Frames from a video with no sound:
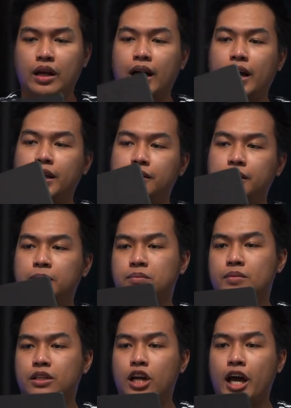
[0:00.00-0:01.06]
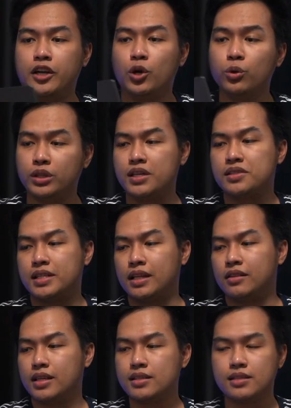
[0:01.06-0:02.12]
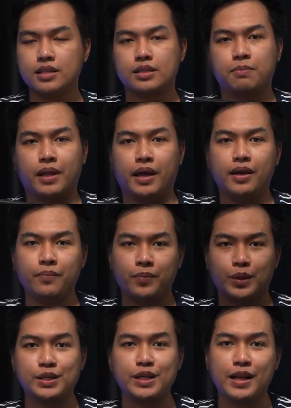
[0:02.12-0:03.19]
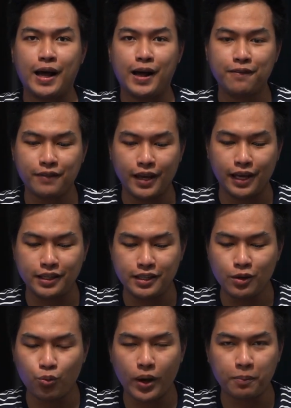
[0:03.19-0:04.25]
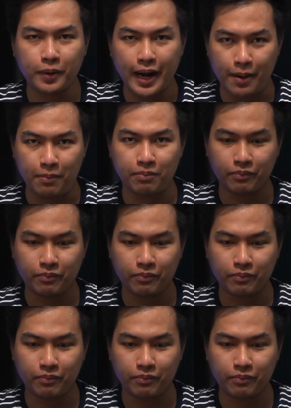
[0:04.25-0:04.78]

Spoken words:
I noticed that this display doesn't have any webcam.